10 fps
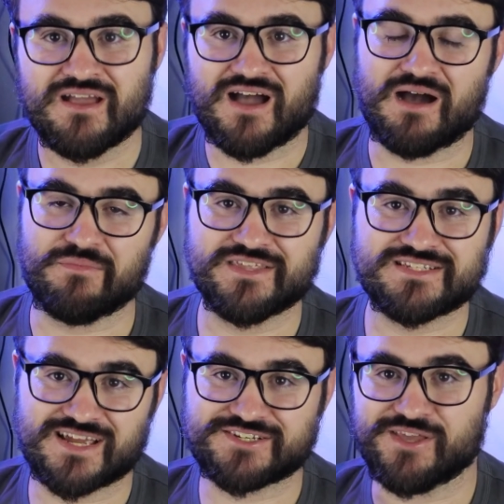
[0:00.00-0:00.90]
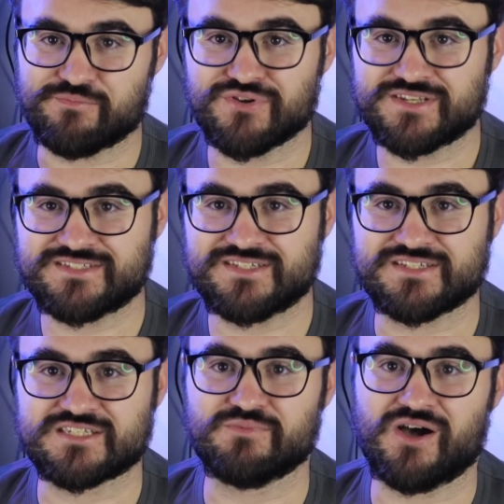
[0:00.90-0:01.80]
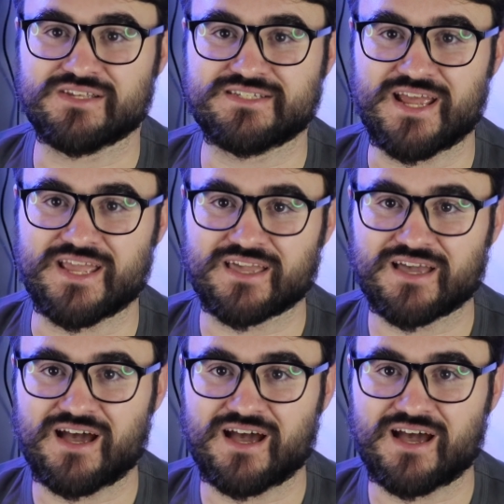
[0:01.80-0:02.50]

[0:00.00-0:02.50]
But this is actually a pretty small tank.